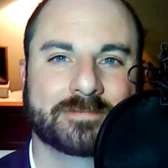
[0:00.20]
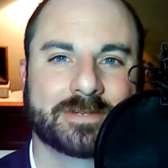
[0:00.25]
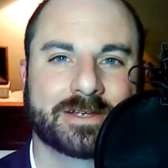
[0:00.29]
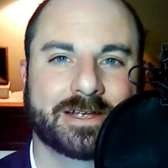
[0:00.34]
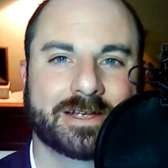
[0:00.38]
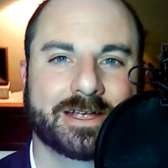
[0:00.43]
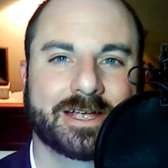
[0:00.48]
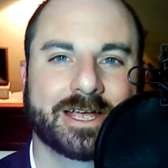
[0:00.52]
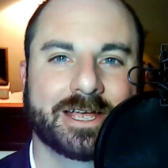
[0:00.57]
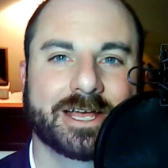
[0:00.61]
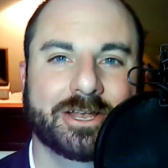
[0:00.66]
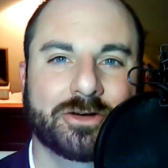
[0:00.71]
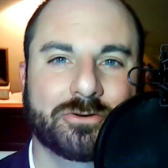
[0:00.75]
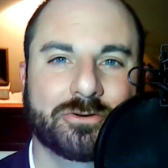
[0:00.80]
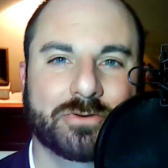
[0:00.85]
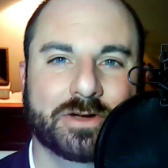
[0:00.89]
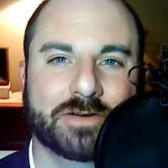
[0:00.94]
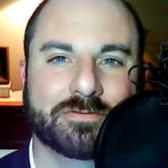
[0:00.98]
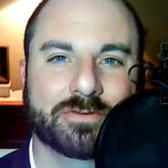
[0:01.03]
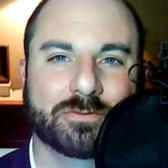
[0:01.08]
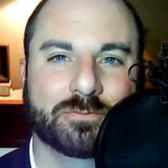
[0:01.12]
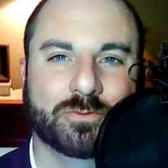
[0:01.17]
Hello
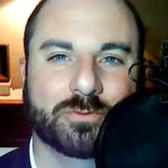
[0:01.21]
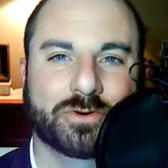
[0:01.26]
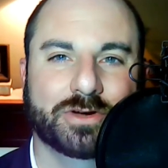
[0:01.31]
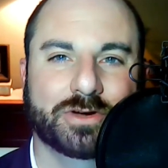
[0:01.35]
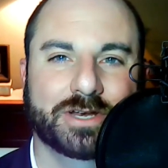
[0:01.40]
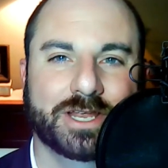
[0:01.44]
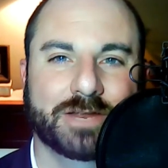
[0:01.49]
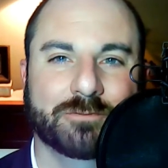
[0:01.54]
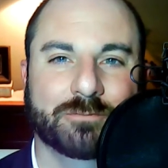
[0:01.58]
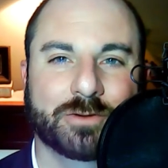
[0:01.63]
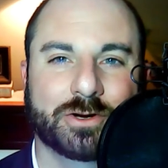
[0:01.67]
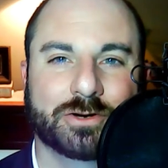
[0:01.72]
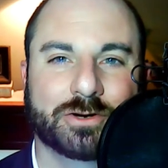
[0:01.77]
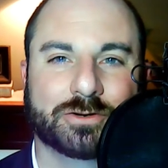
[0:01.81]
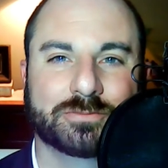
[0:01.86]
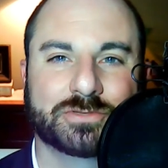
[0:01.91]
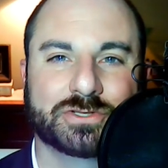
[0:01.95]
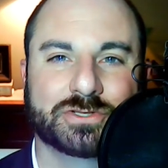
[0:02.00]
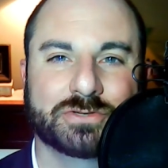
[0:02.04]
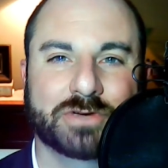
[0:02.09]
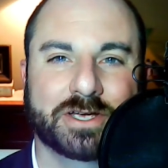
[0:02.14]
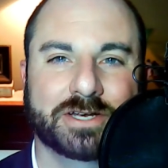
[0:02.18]
everyone, and welcome
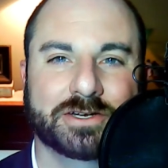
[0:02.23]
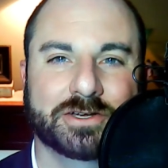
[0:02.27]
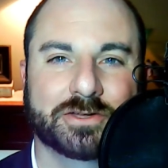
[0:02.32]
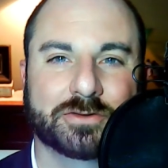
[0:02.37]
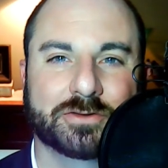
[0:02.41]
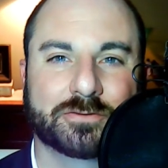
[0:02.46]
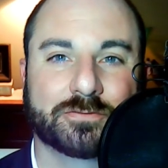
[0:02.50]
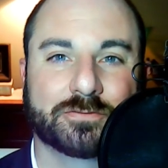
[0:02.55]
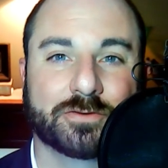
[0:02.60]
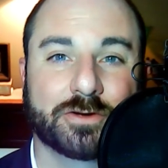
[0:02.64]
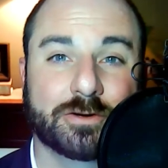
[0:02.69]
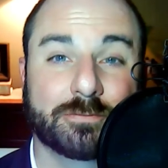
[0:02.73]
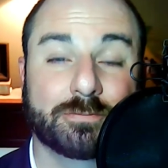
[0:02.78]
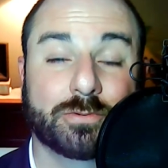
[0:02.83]
to another Front